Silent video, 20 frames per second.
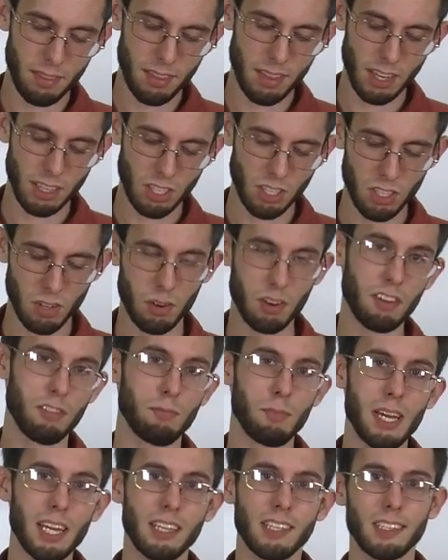that sort
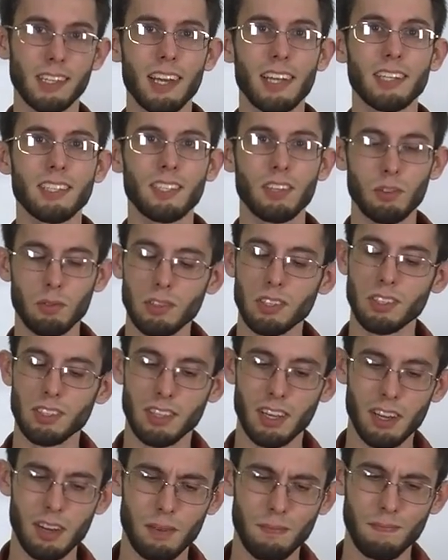of makes sense. There
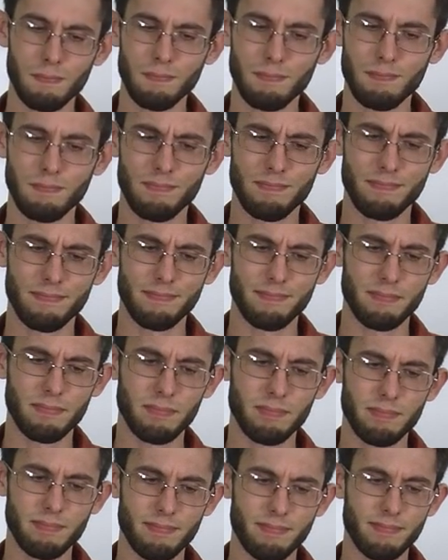was, um,
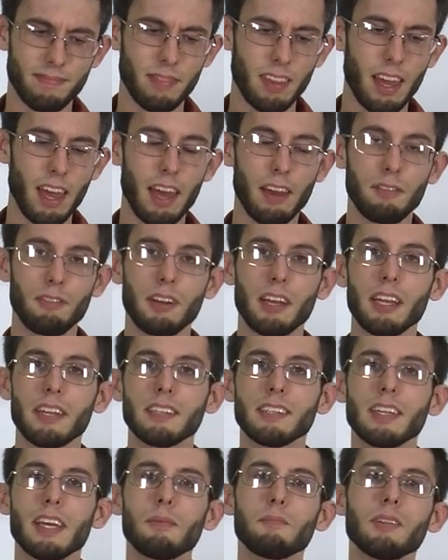ah, I forget
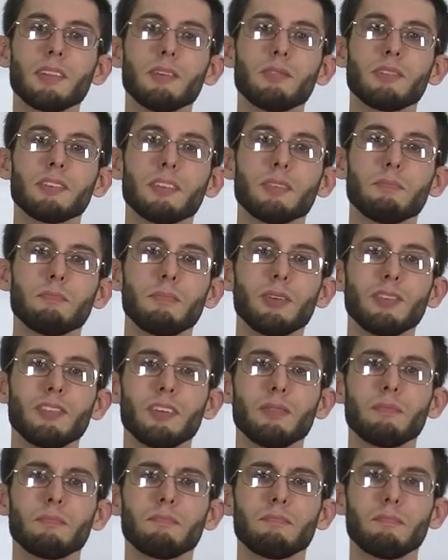his name, but there was a
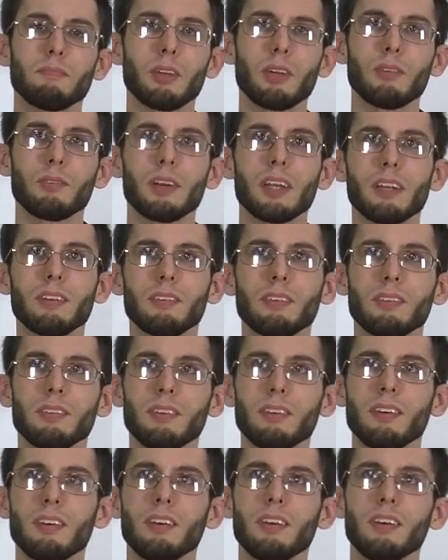museum curator
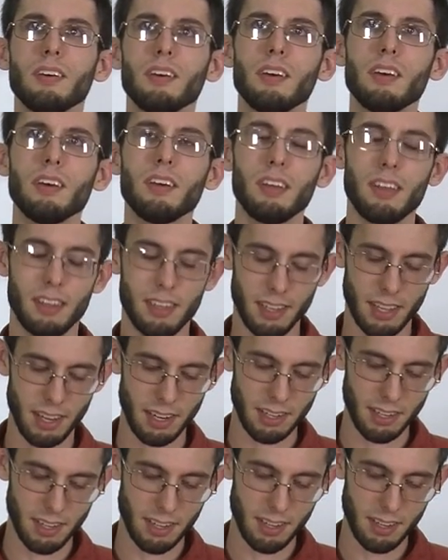
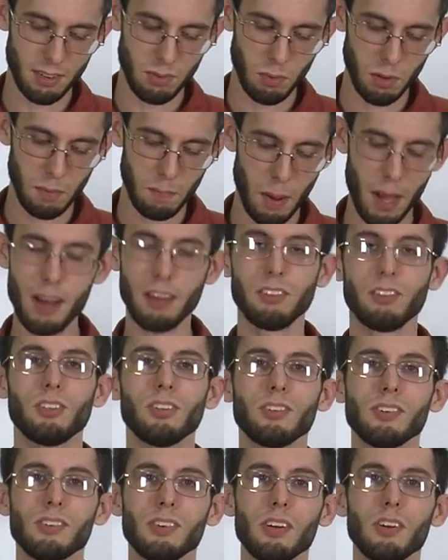that would
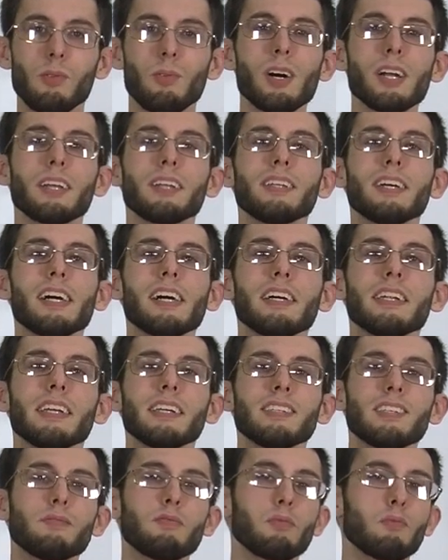posture Iguanodon
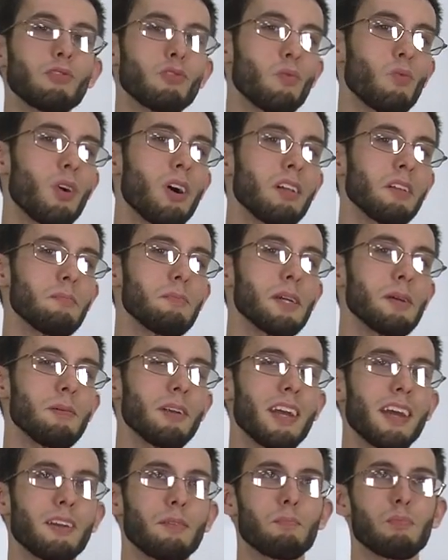as if it was a wallaby,
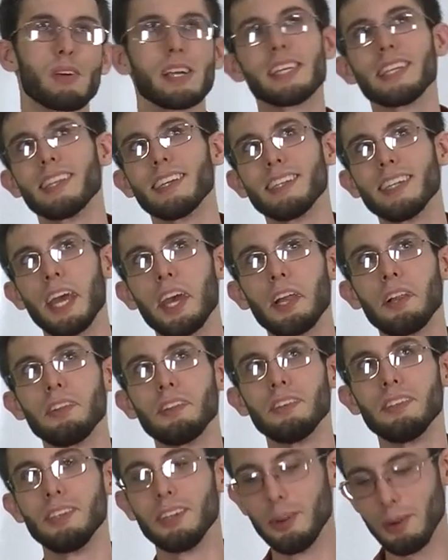but he had to break the tail
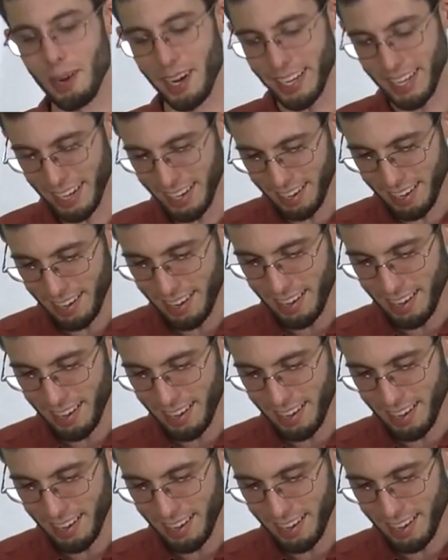to do it.